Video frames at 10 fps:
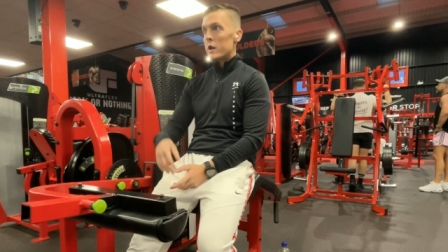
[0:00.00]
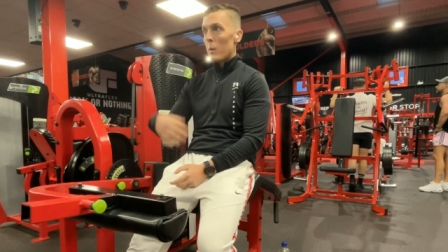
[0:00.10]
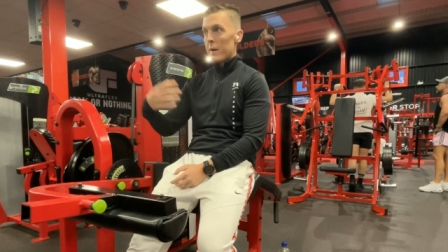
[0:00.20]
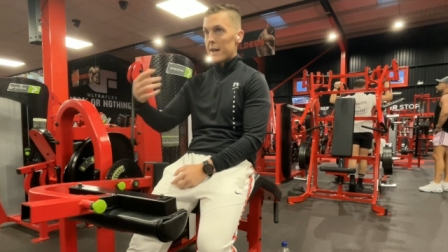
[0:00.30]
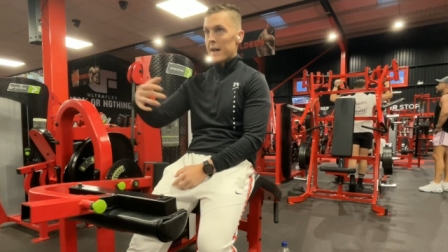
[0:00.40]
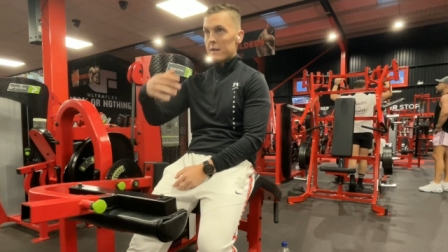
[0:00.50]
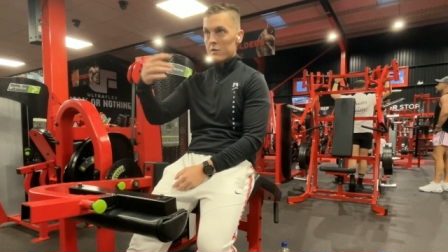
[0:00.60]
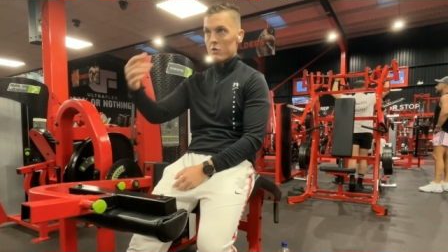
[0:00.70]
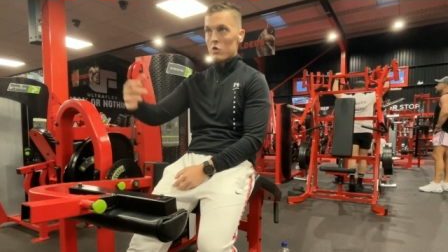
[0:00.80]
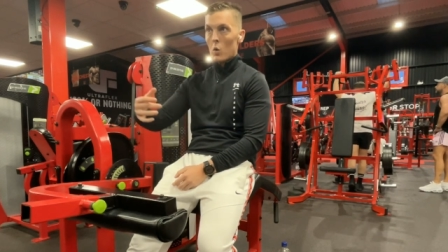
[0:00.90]
And then when it
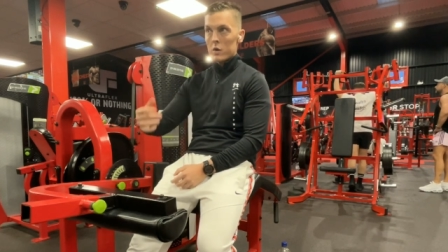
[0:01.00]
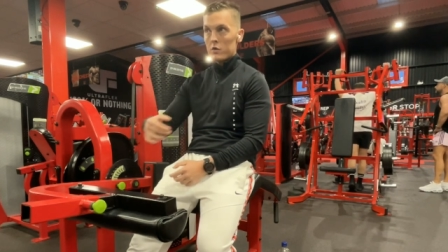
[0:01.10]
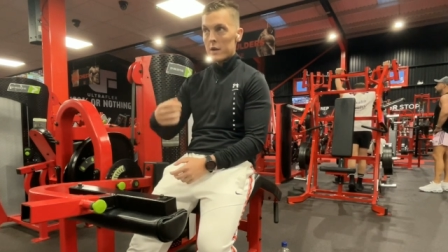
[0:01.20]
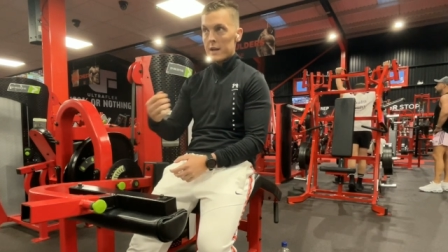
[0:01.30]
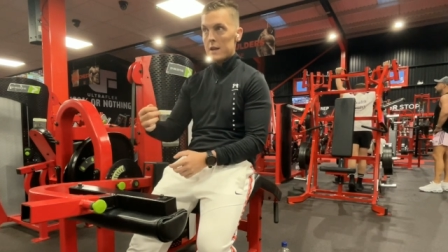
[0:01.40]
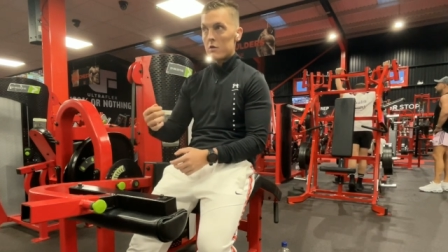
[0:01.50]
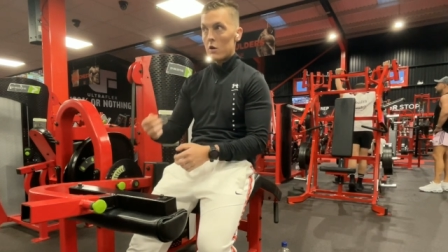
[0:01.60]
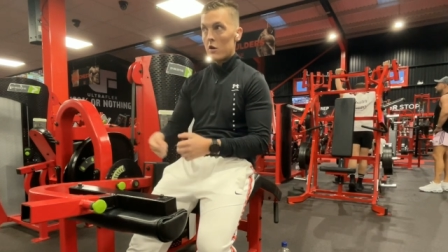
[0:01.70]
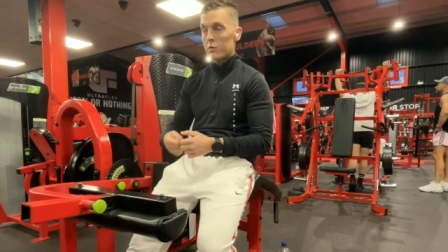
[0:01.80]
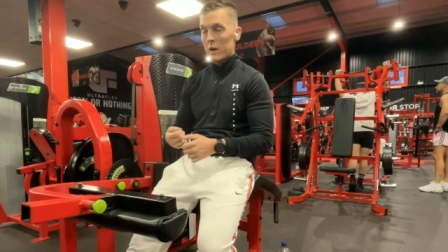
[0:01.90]
gets to the short it's going to
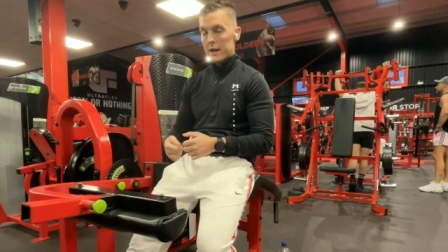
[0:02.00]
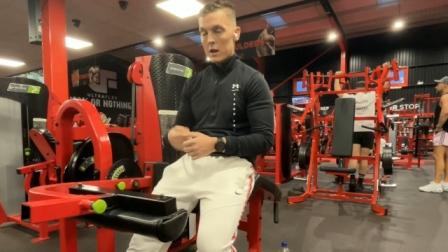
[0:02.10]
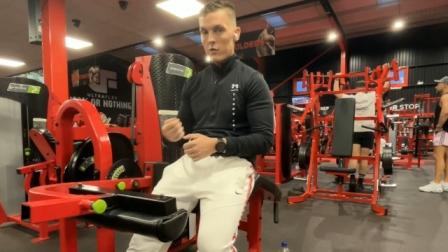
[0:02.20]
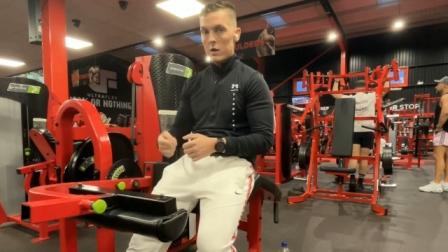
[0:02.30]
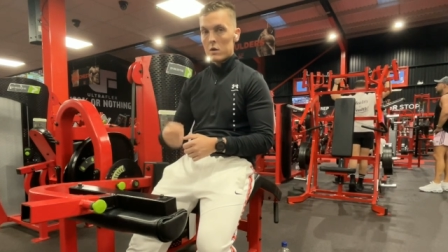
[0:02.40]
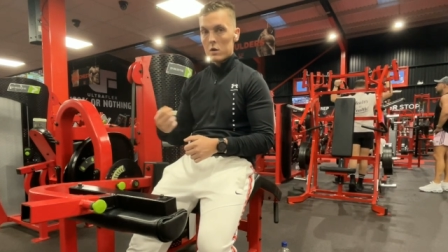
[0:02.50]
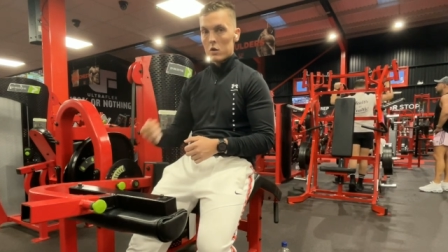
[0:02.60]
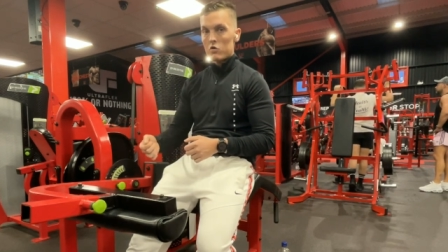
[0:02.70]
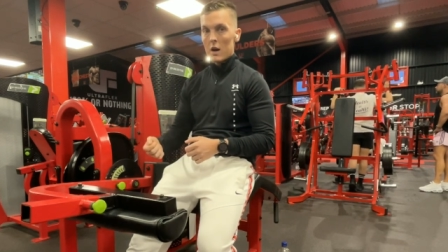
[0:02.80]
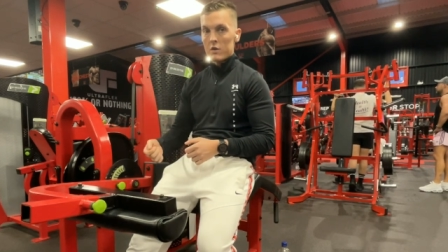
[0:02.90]
ease off so I can get a really
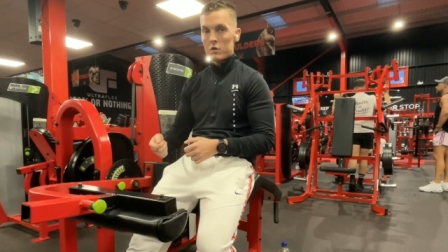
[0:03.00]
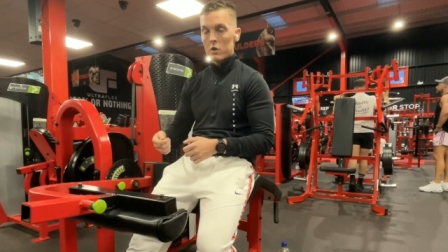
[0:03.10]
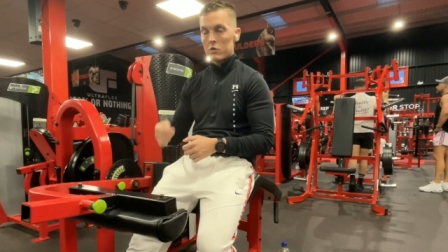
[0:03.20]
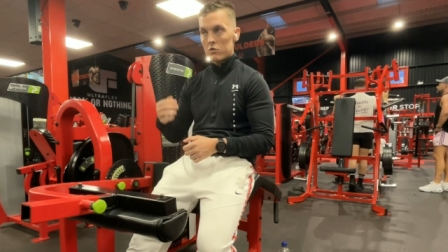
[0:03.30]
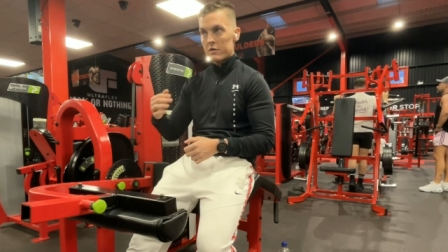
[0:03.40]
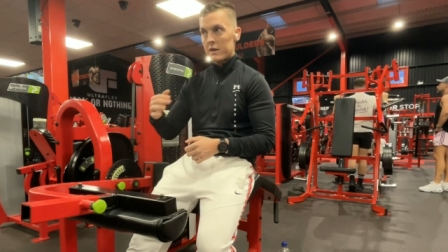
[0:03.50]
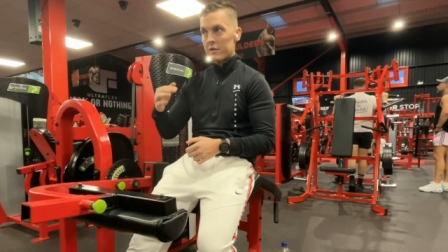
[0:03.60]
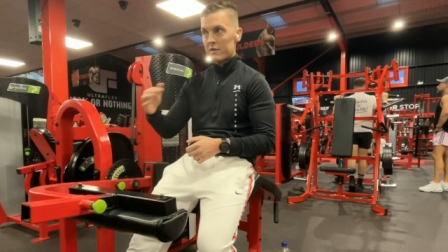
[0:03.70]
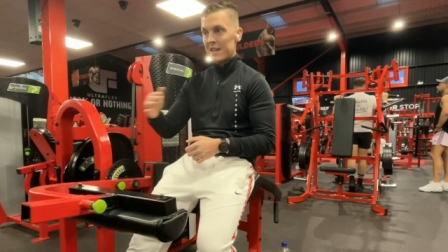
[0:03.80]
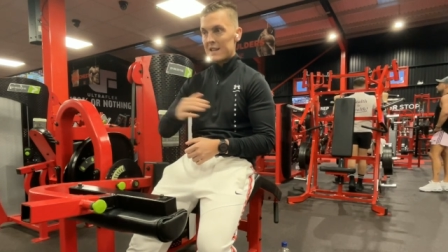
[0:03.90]
good contraction because
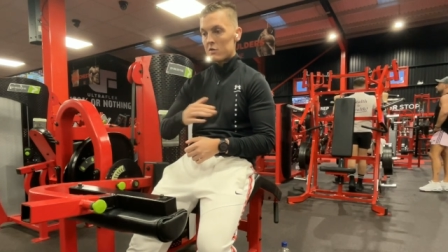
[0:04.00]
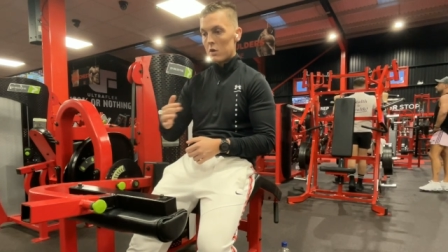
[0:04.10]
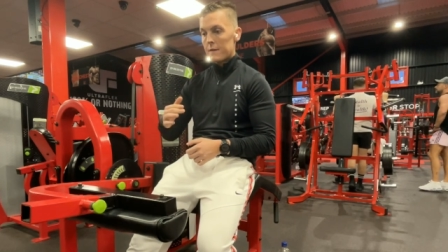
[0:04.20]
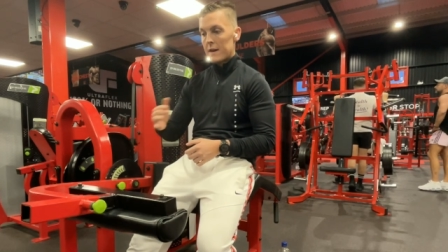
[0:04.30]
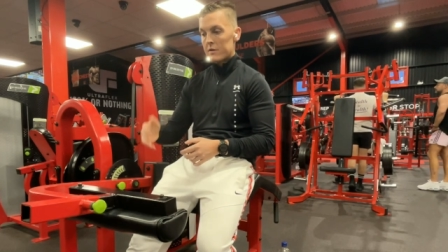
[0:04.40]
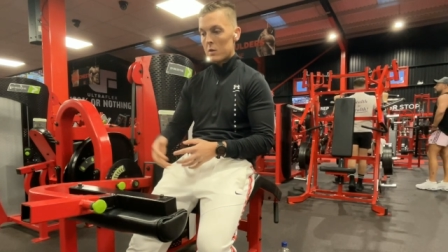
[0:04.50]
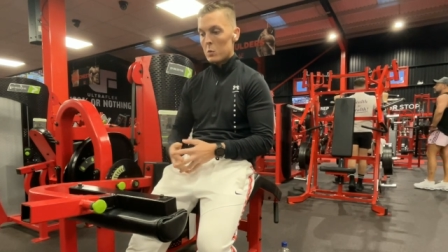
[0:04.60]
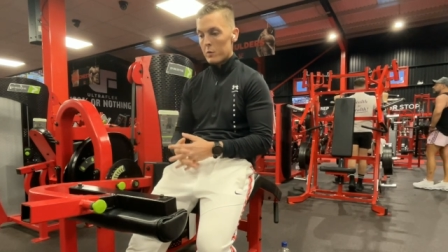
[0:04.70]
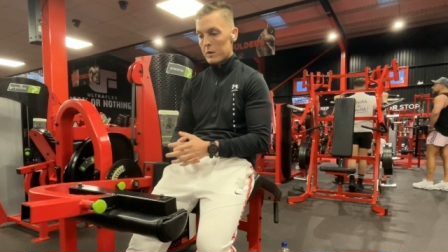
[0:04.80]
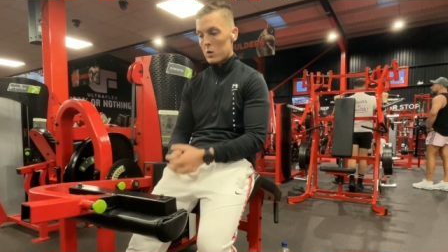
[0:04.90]
resistance eases off as
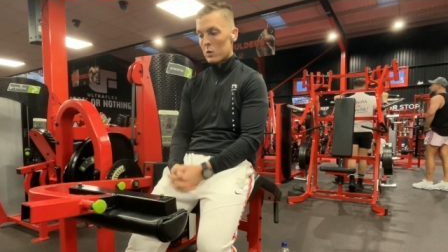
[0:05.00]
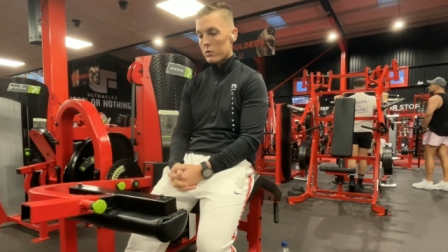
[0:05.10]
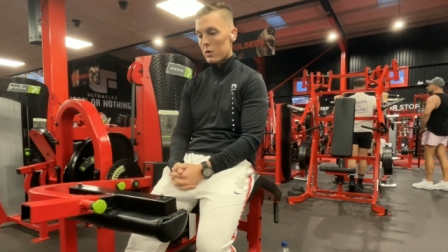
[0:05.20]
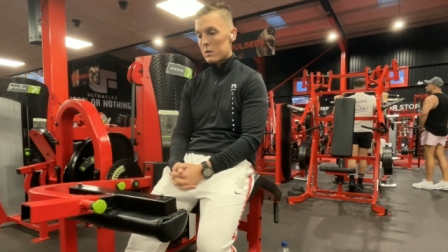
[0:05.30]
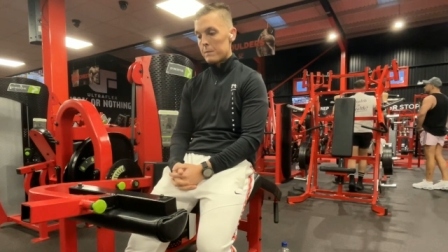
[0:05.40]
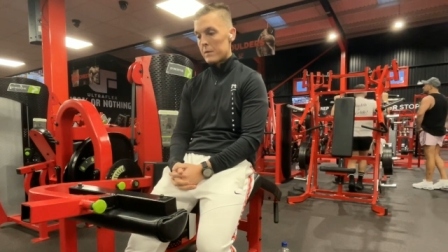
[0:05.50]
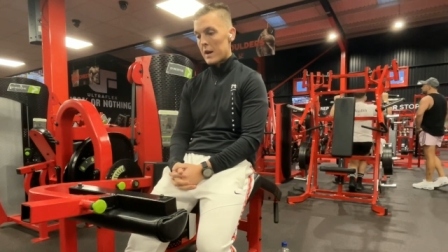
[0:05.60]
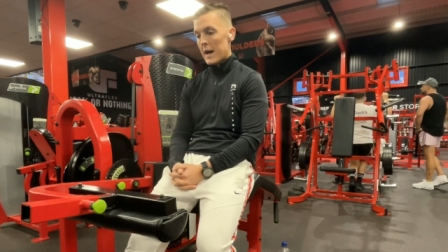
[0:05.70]
the movement goes on.